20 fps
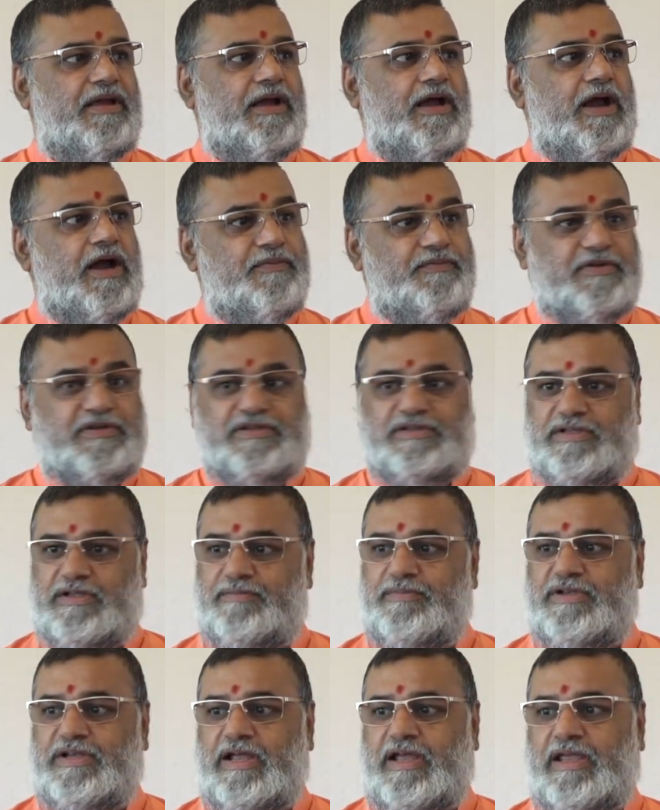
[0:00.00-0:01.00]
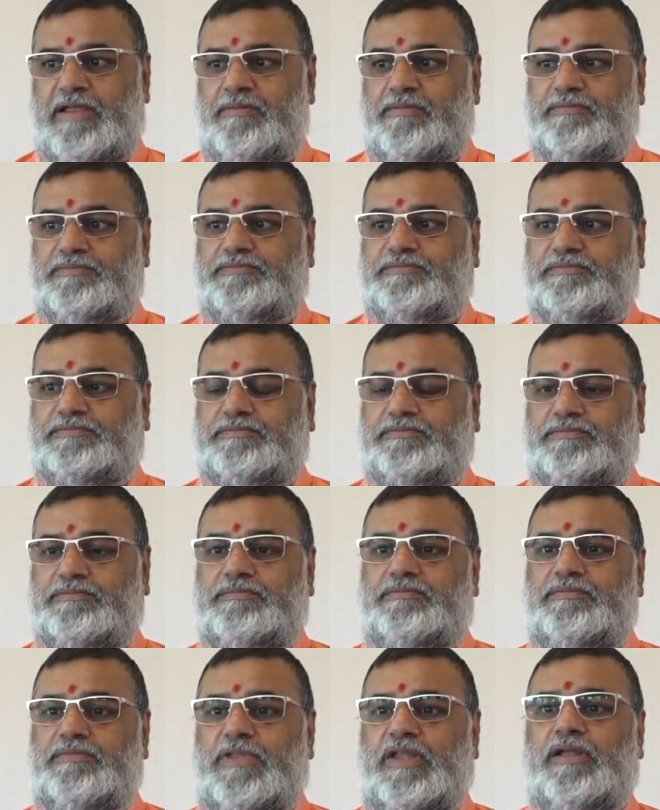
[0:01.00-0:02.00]
After some time,
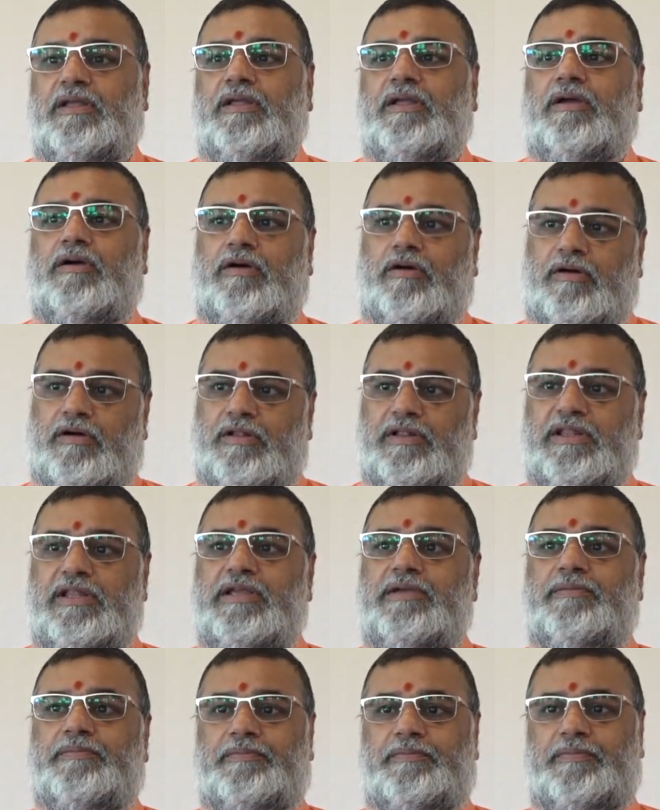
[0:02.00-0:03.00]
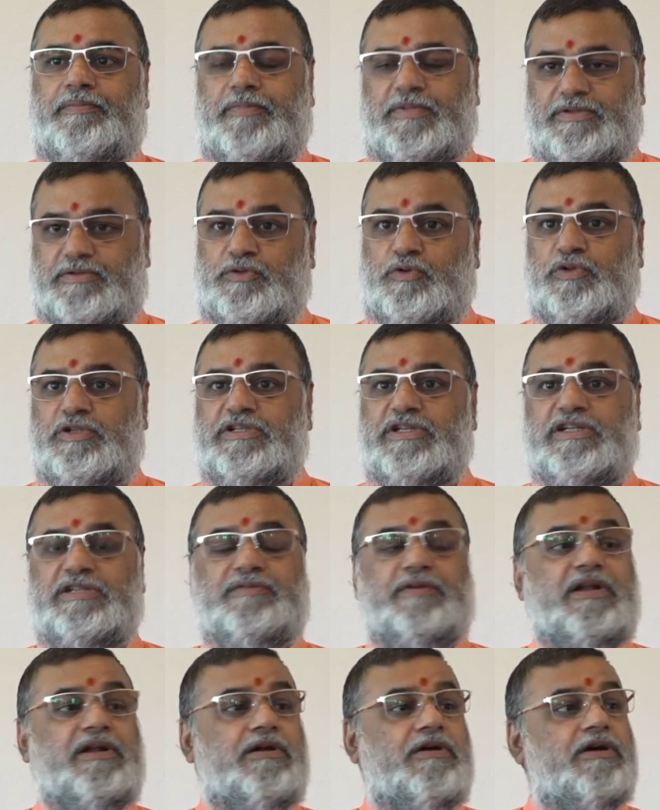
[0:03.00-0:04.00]
all the soldiers
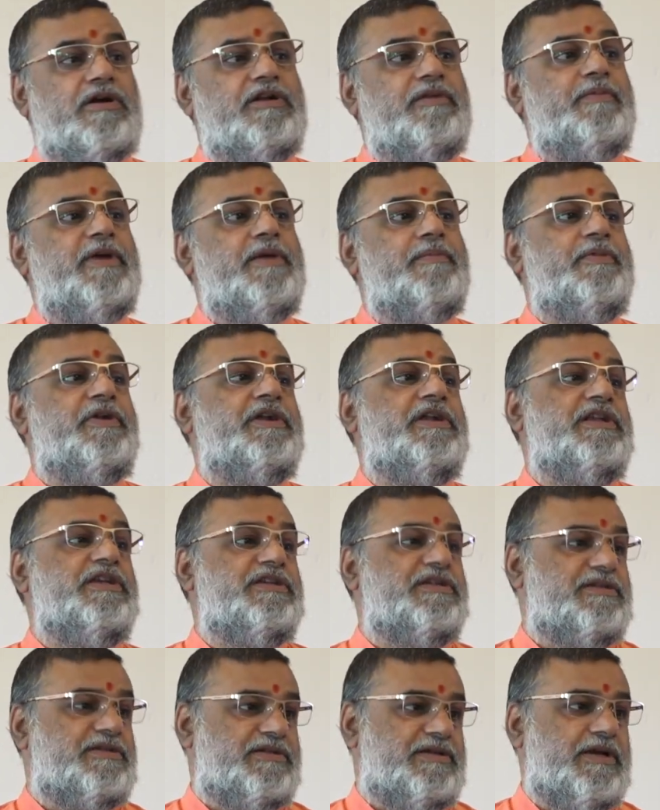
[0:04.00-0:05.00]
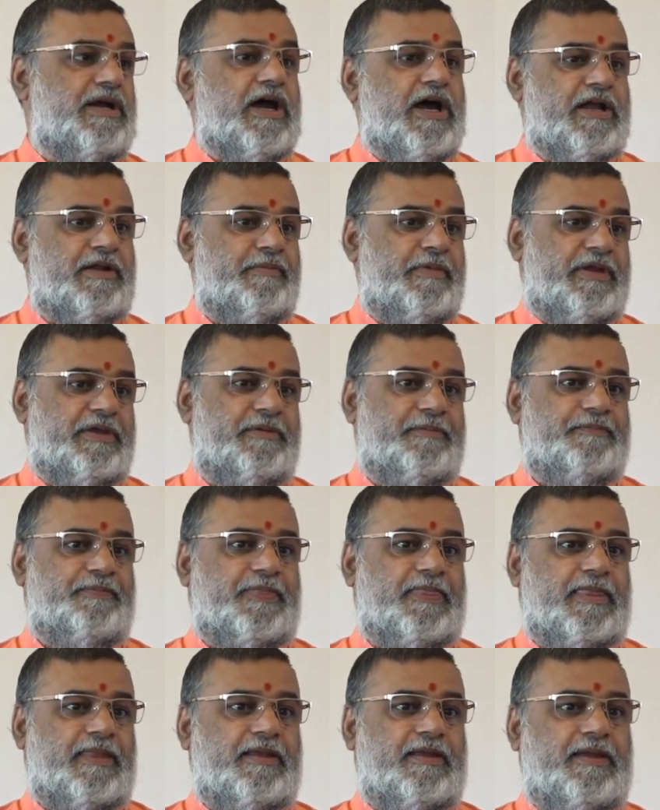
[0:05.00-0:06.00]
were caught by British army
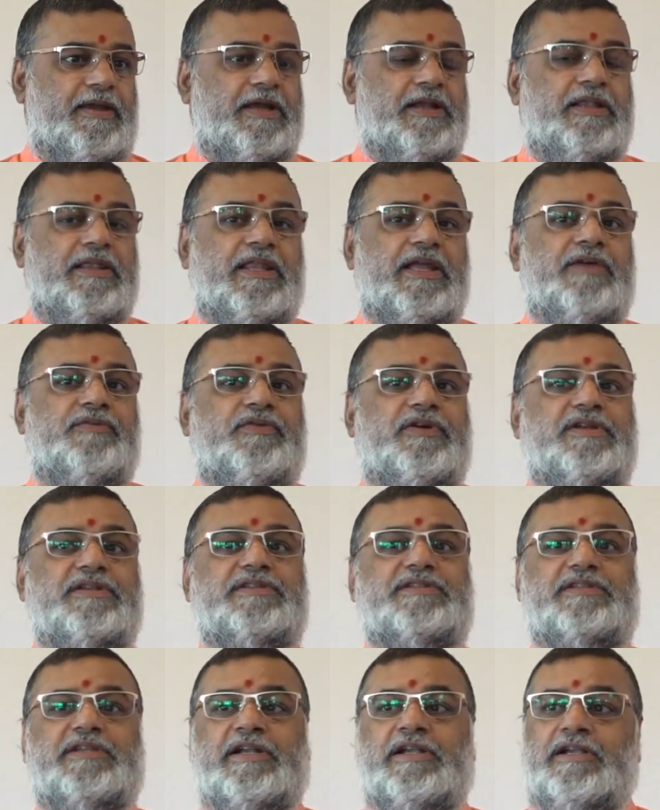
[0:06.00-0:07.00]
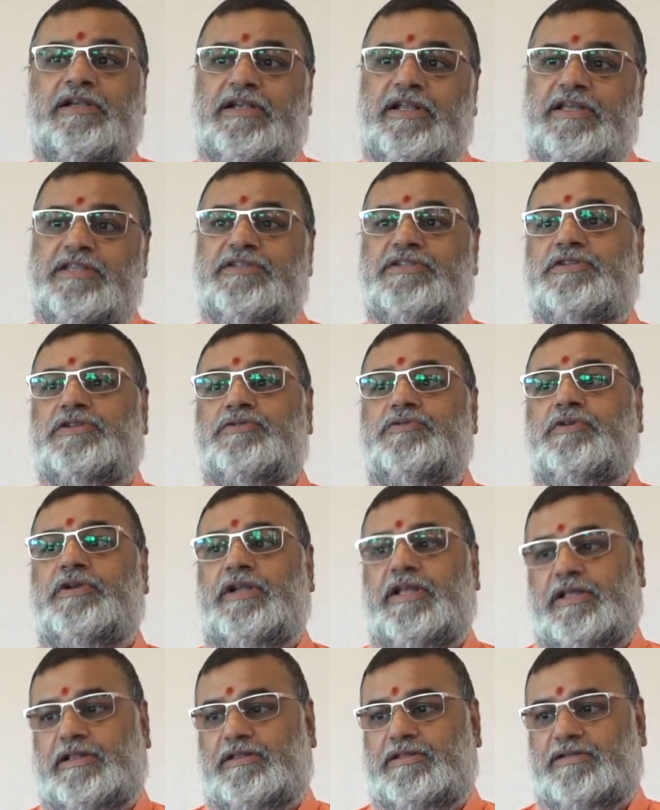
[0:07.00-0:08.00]
and they were sentenced to
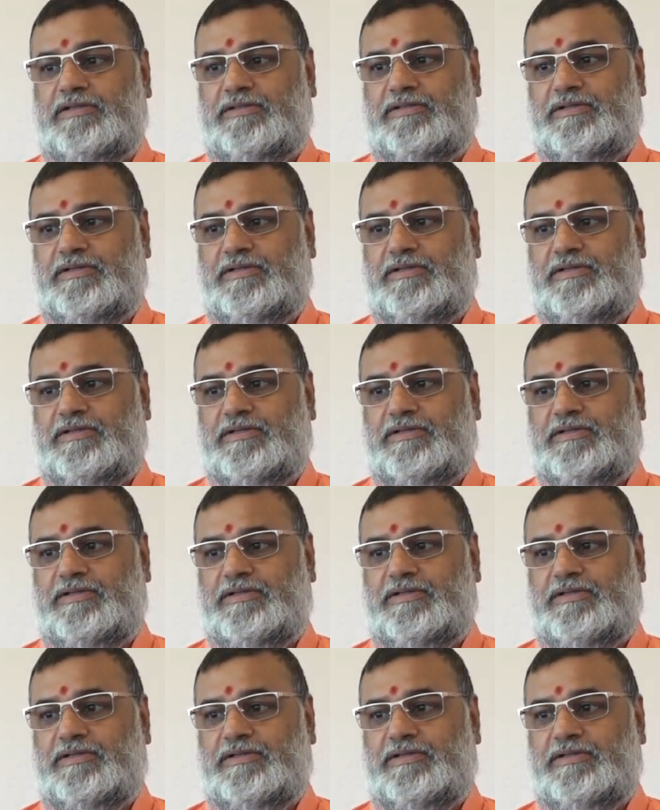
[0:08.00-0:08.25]
death